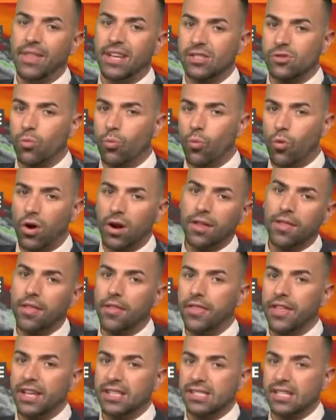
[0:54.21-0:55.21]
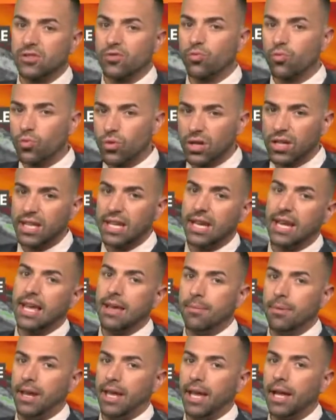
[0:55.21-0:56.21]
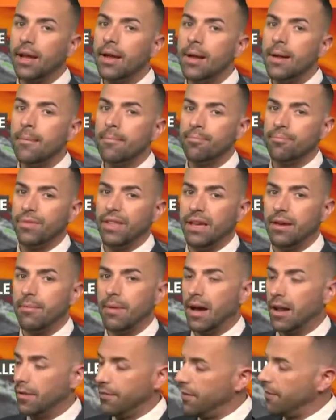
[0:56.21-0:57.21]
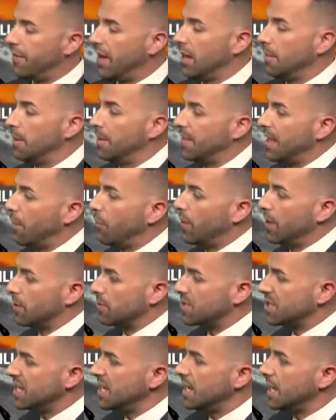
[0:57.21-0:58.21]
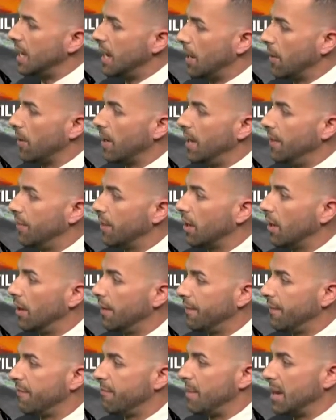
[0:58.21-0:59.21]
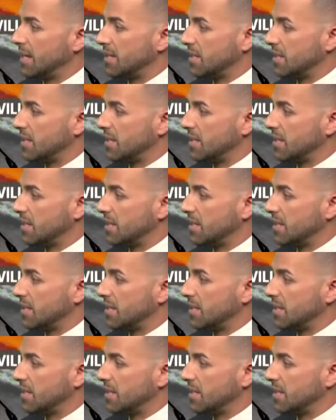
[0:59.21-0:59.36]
That's one of the things that's really inhibiting the amount of development that we are seeing here in the Gulf of